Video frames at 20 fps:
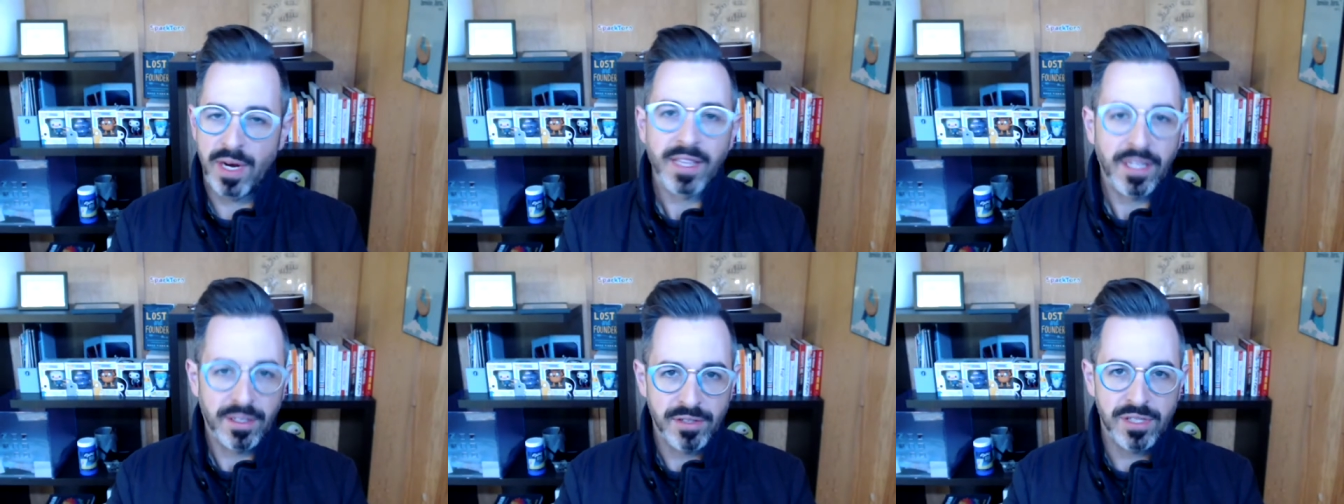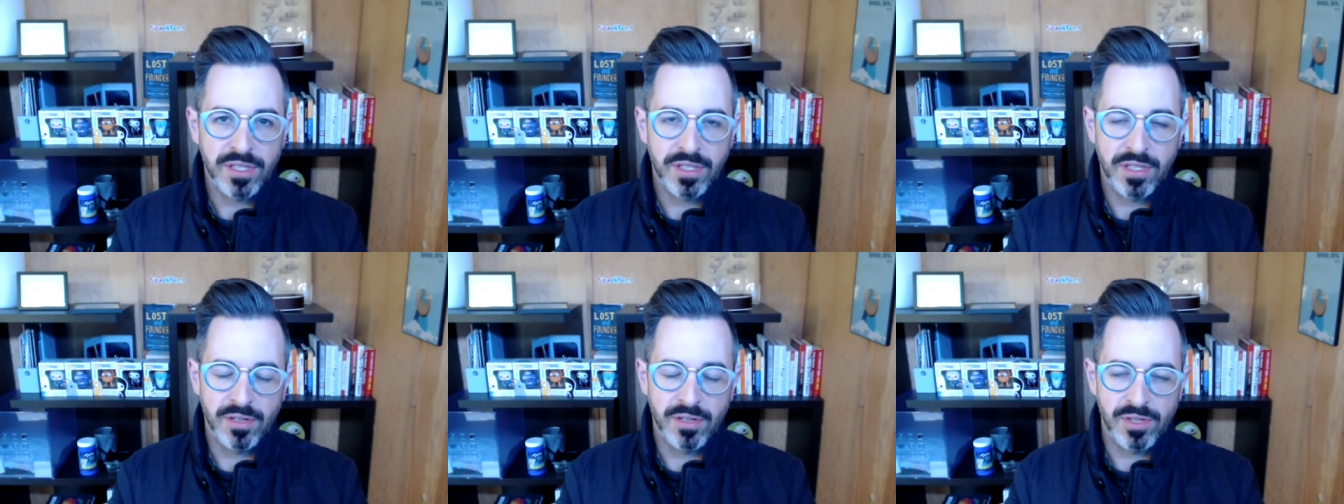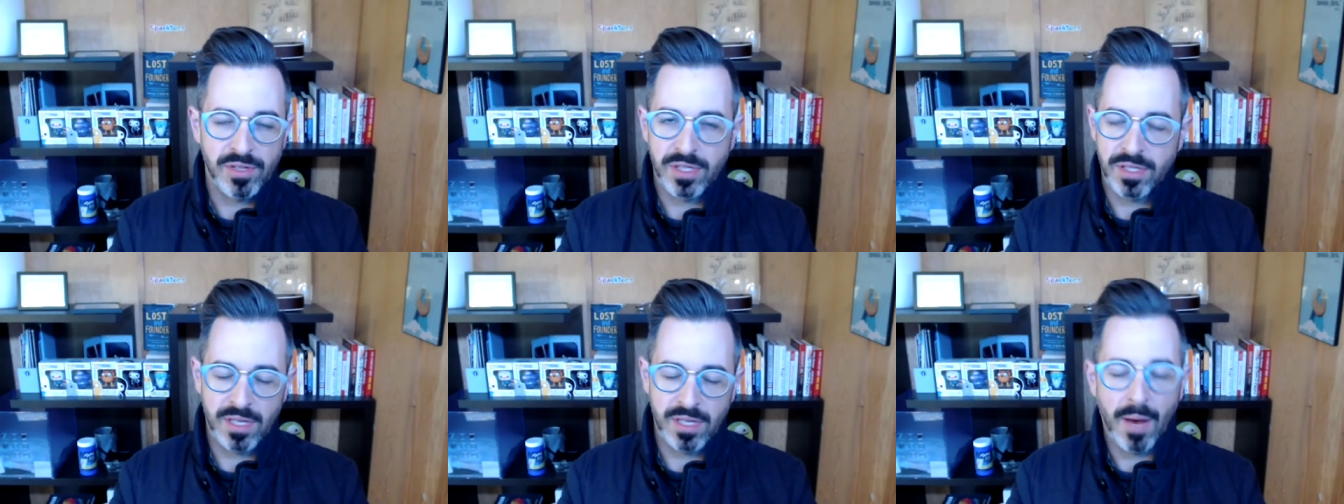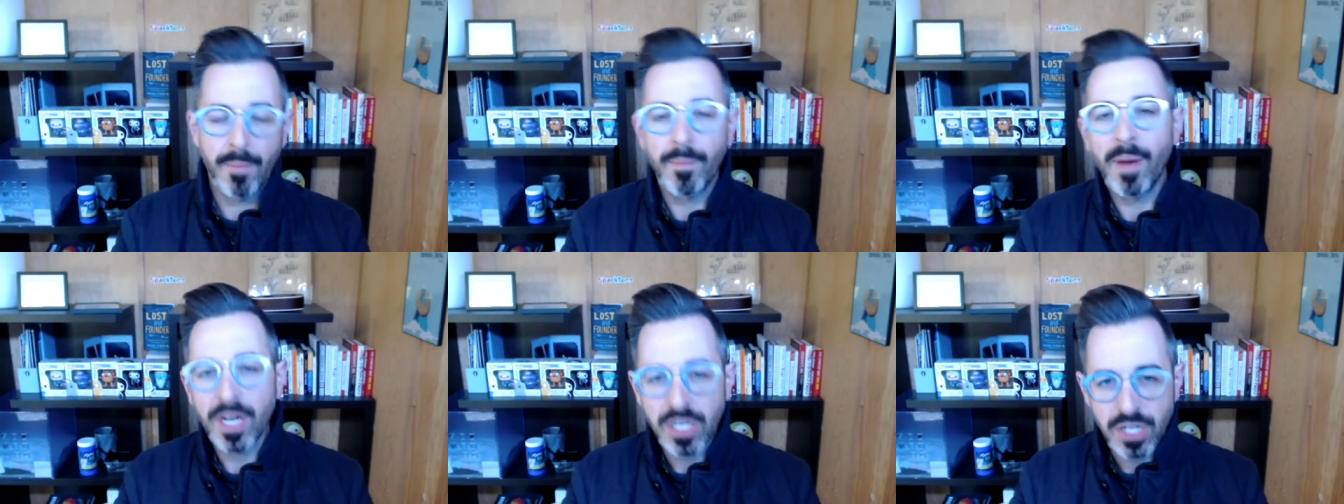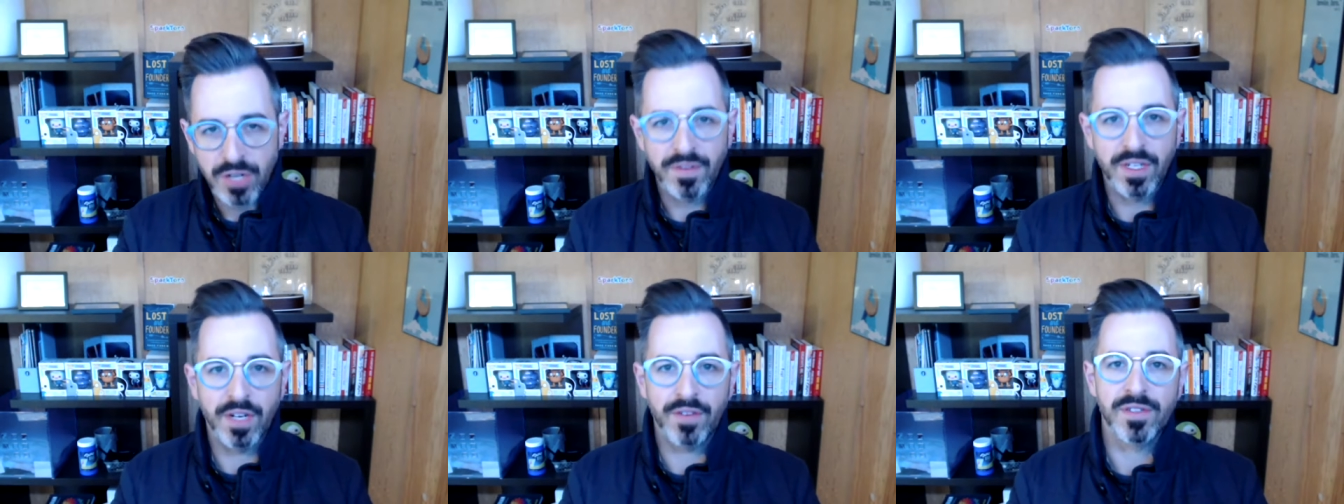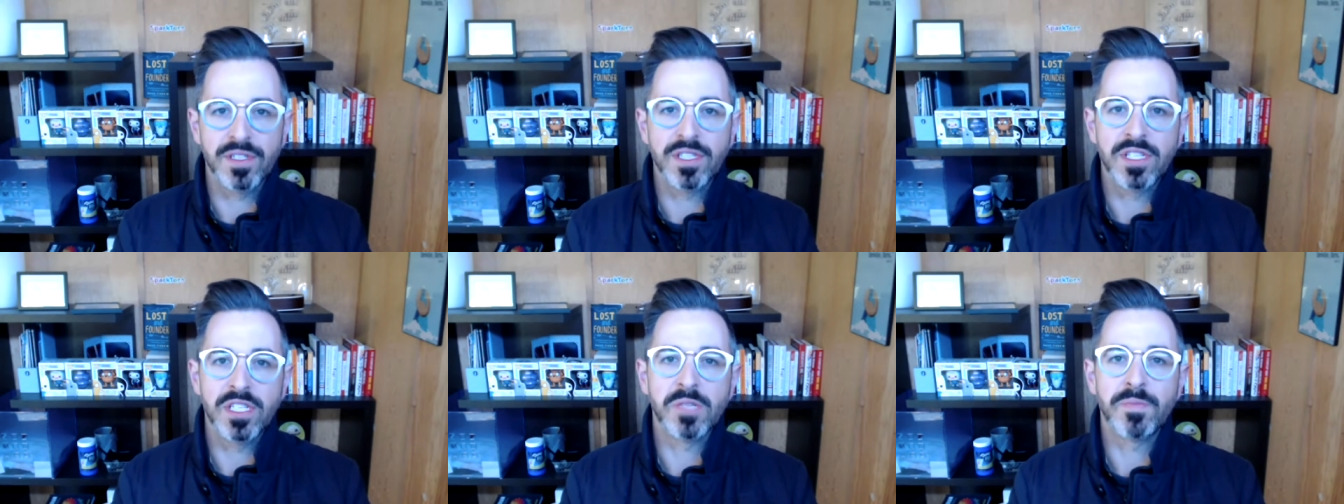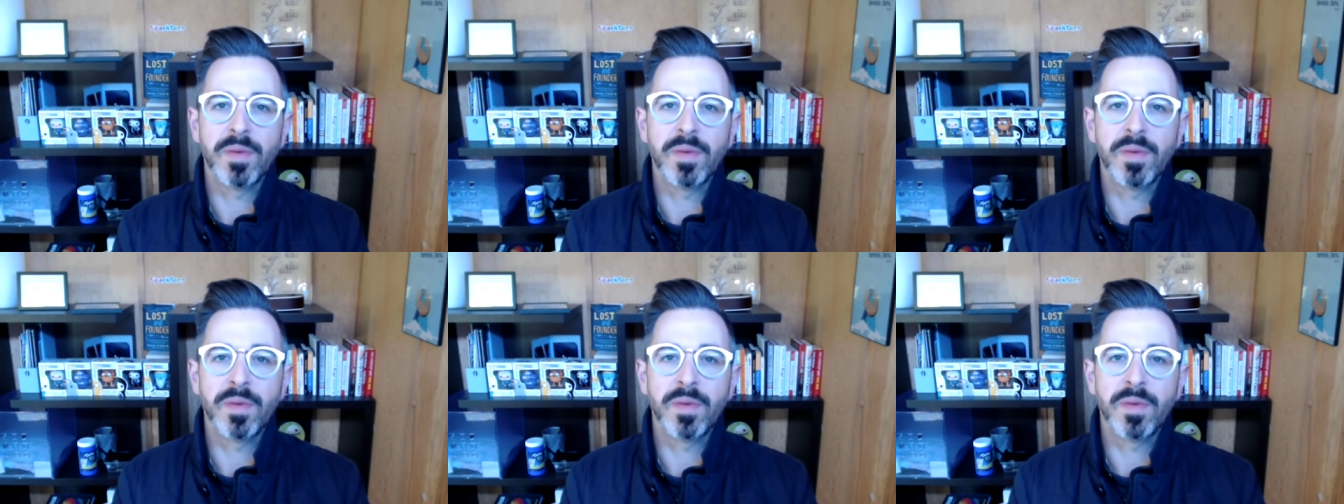There's there's a bunch of differences,